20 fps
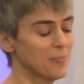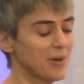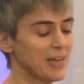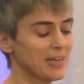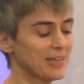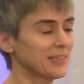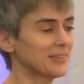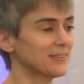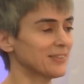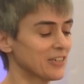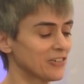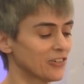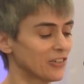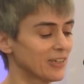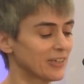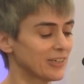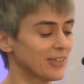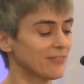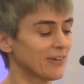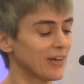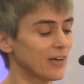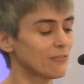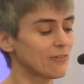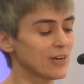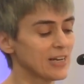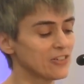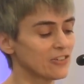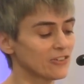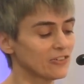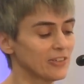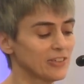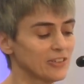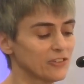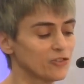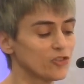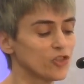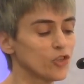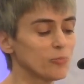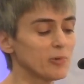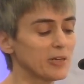making such a kind of outrageously
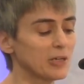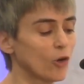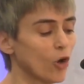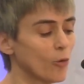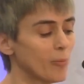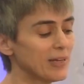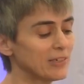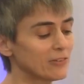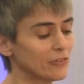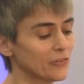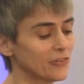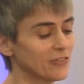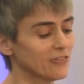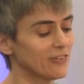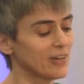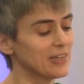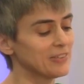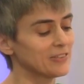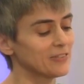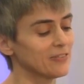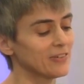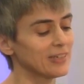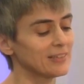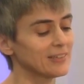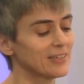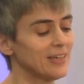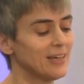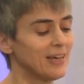stupid comment on the face of it.